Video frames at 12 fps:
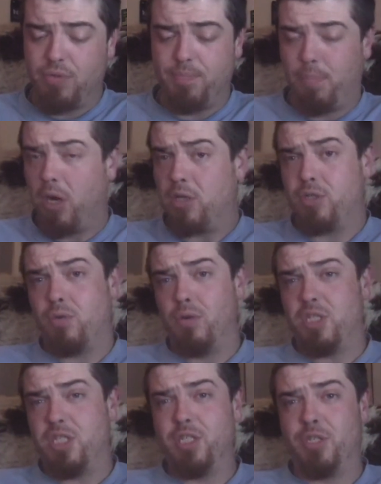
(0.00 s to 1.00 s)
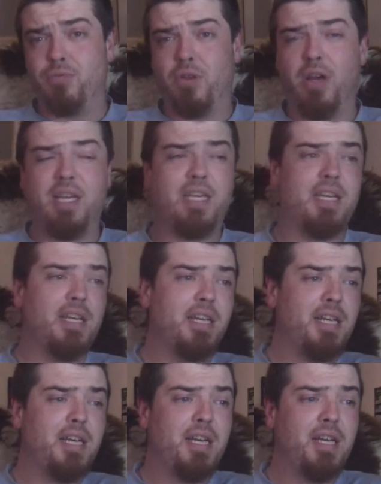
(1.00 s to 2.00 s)
Butterscotch Angel Delight,
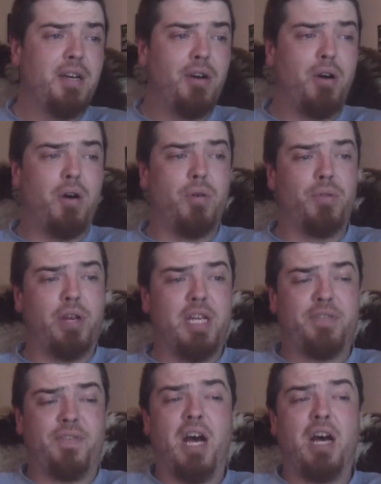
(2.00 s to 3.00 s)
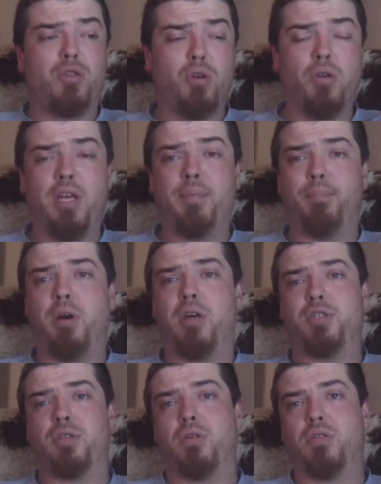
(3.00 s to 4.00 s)
all the rest of it. I do like
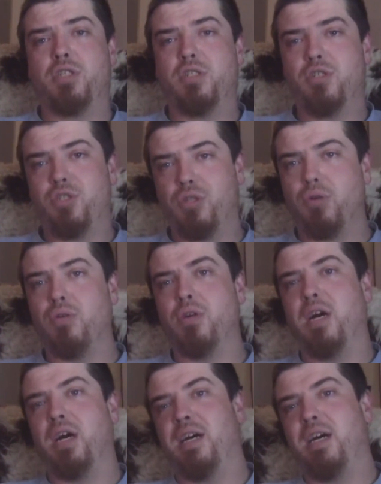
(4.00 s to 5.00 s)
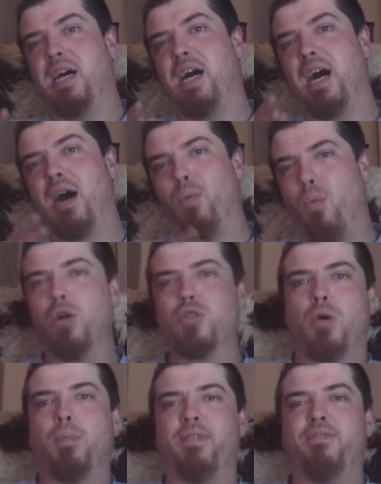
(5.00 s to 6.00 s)
butterscotch. So I was
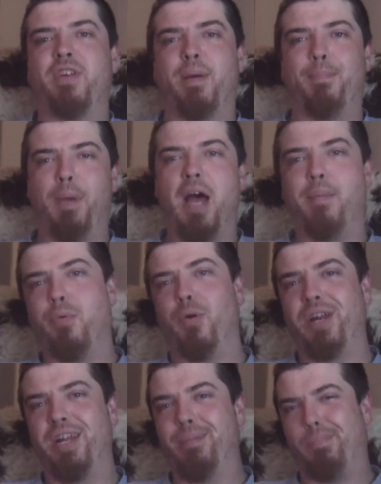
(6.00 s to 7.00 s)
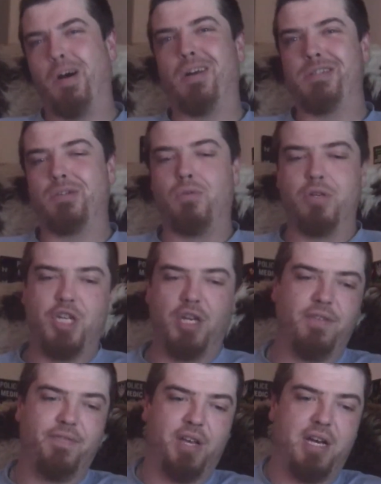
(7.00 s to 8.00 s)
hoping for a bit more of the butterscotch
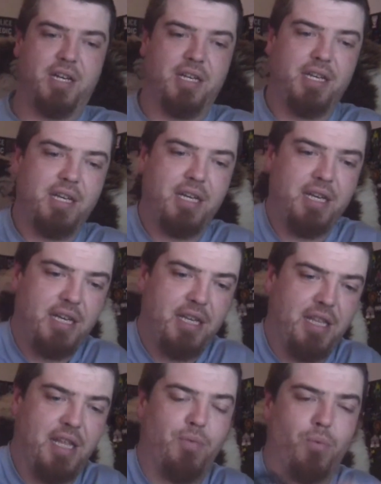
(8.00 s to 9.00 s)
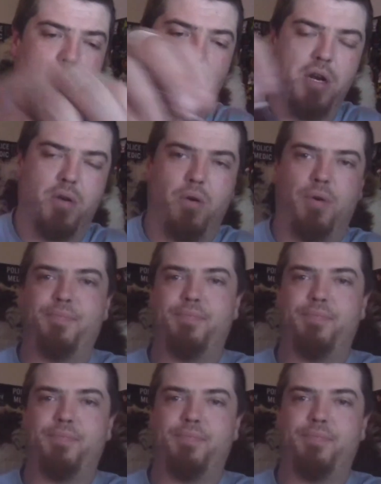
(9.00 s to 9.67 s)
out of that than what I got.